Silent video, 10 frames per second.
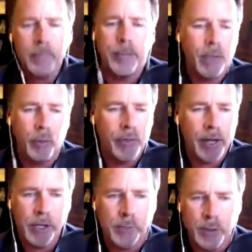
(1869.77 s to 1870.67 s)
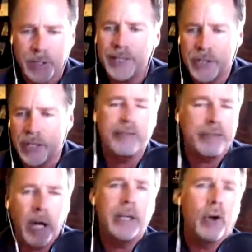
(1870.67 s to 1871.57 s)
anybody with expertise can
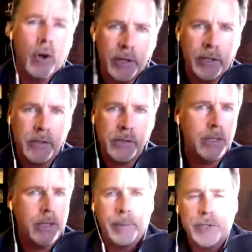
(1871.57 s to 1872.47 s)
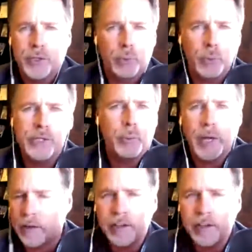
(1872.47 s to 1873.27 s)
find an audience. I mean, it's the reason